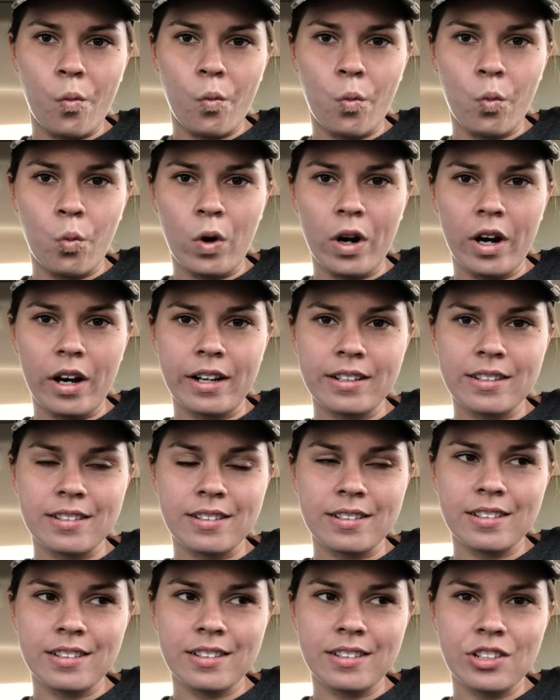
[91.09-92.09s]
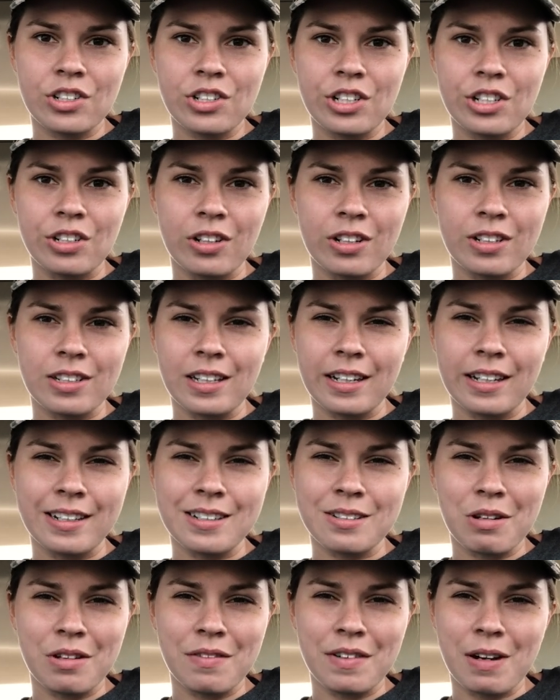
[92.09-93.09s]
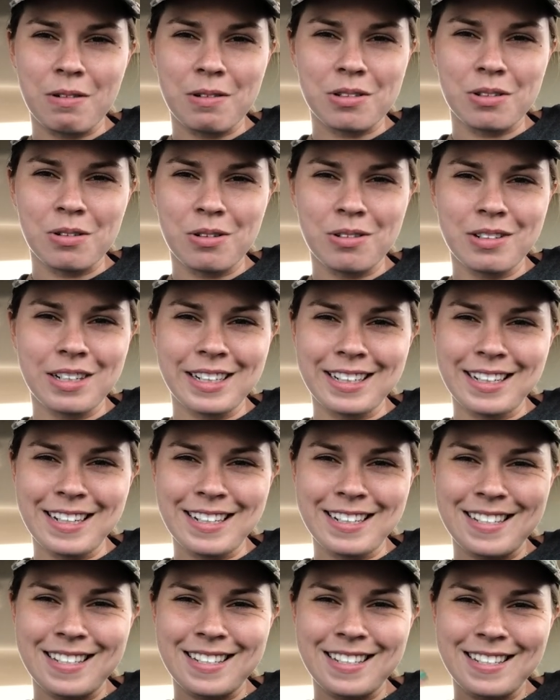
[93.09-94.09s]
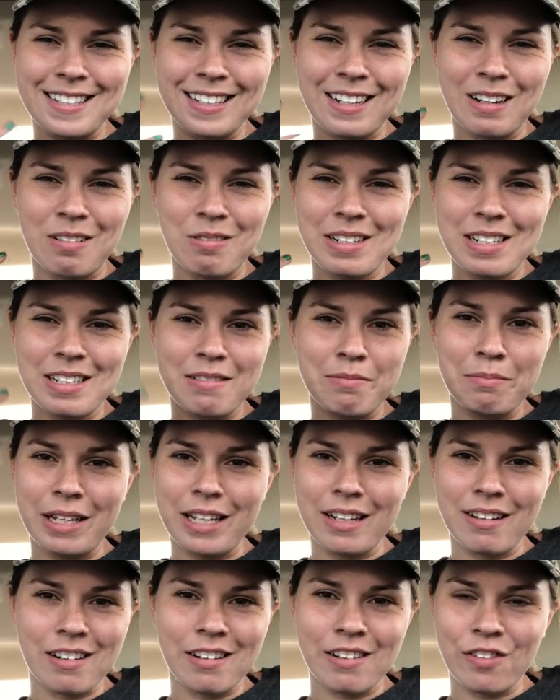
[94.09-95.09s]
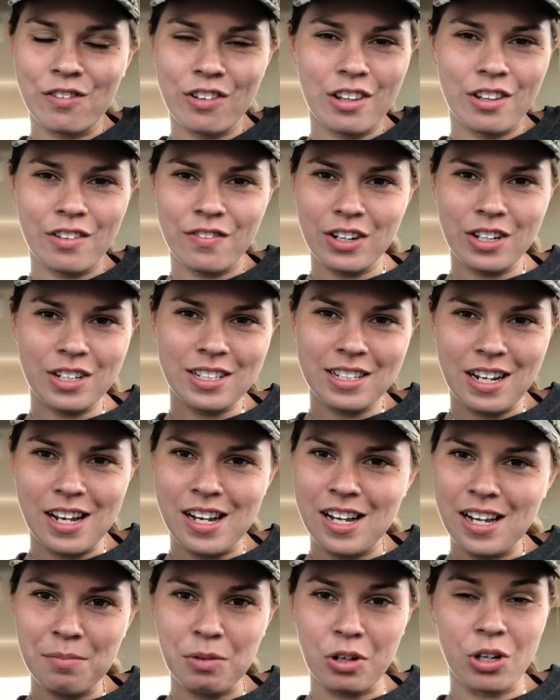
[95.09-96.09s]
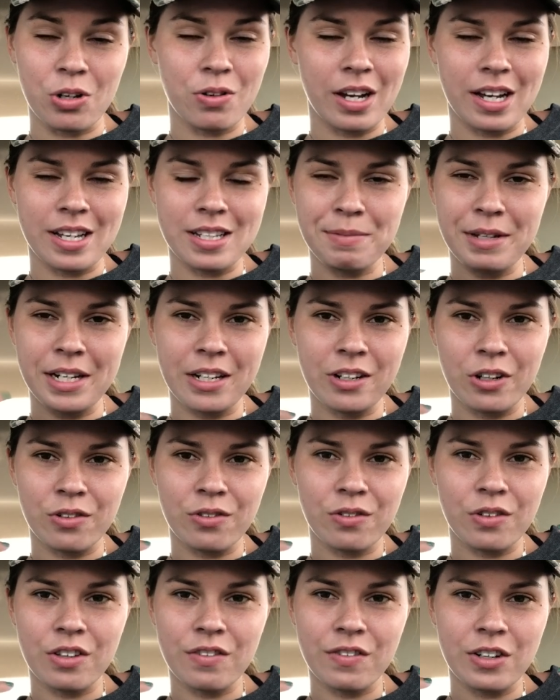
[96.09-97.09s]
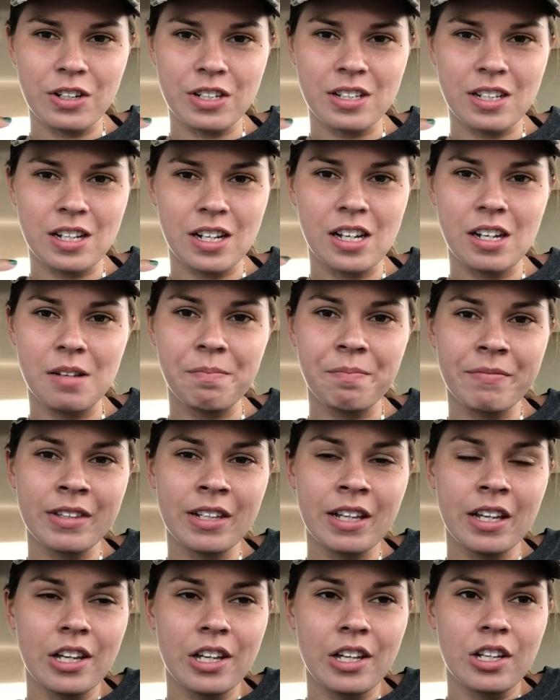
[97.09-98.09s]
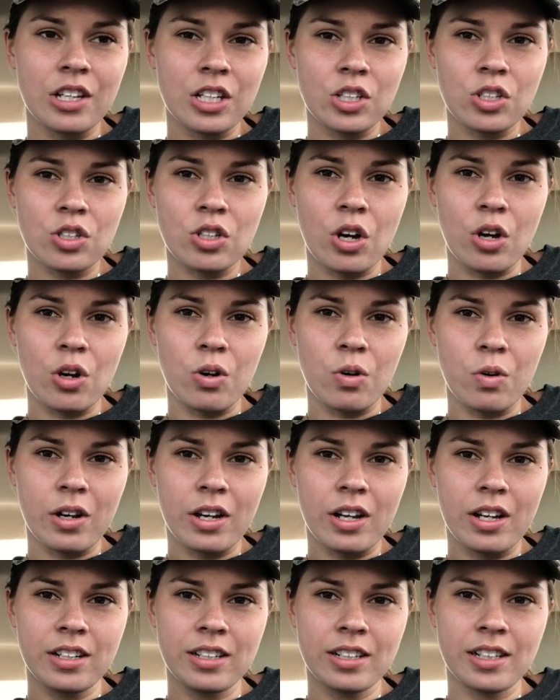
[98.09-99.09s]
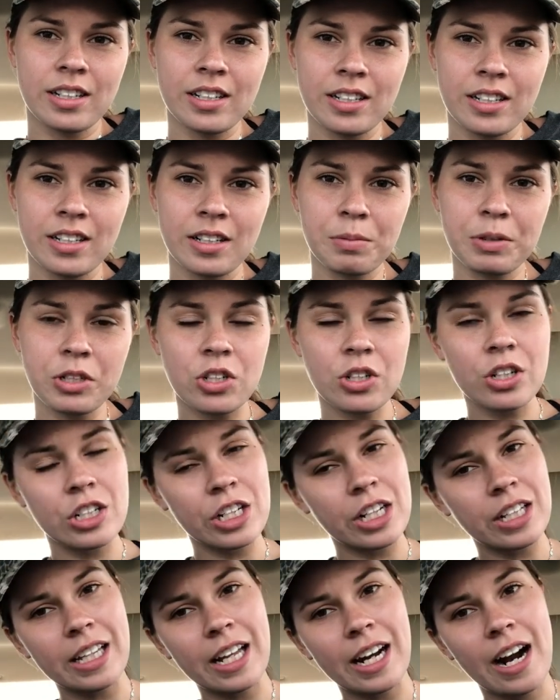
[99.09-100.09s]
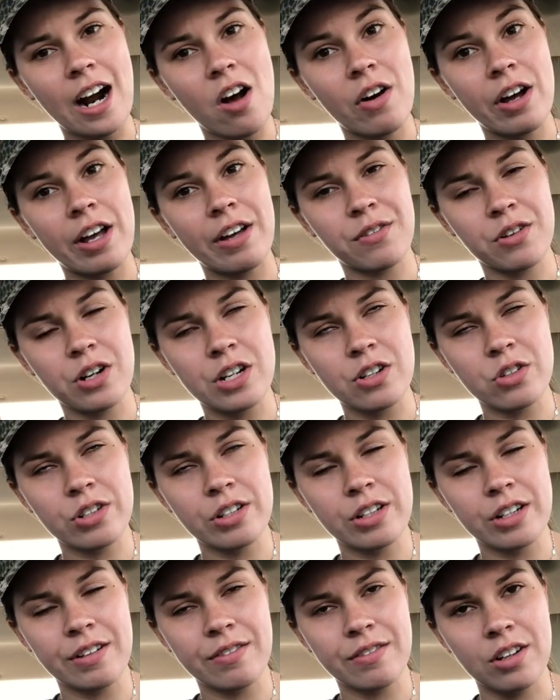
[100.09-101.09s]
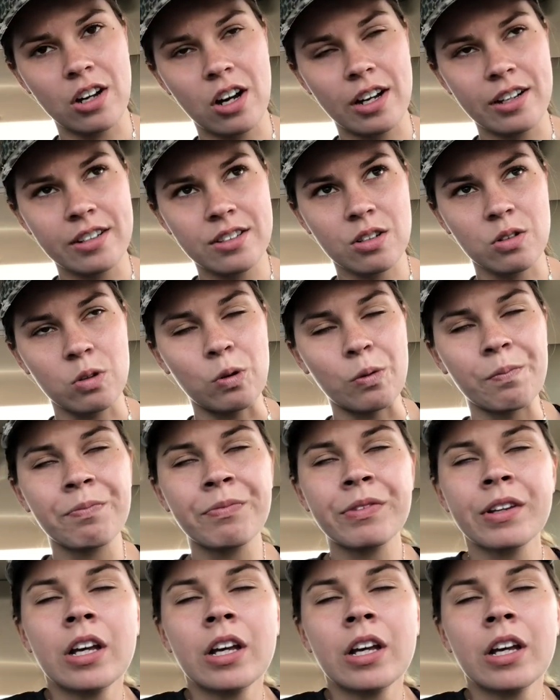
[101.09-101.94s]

what she looked like at 12 hours old, I guess, going to meet her for the first time, Are you guys meeting her for the first time. So be sure to check that out if you're interested. If not, it's cool.